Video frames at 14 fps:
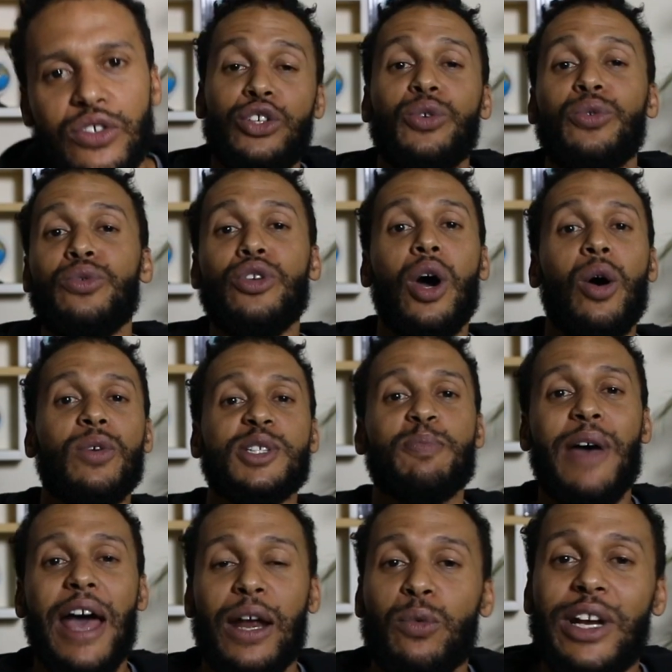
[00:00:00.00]
You know it's
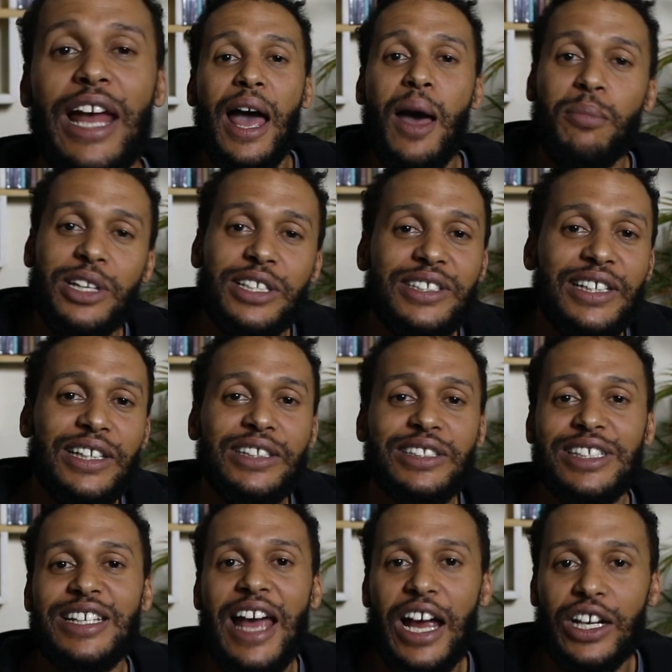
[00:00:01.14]
bad Amnesty
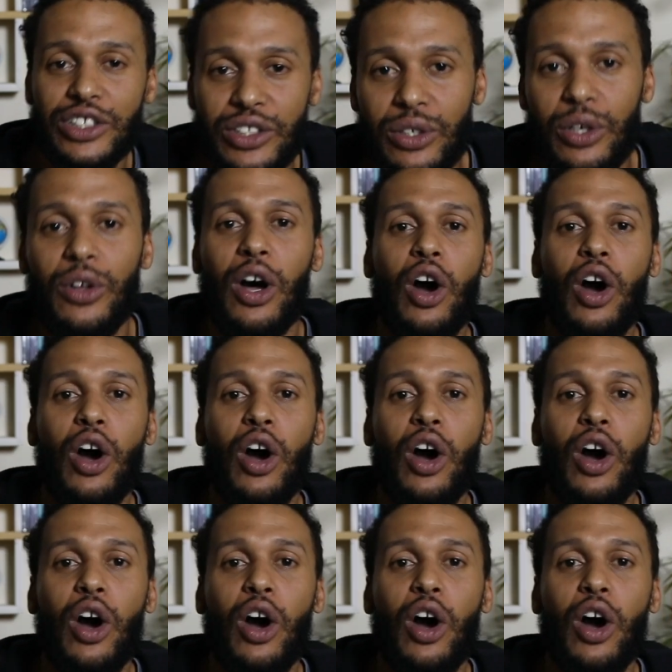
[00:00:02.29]
International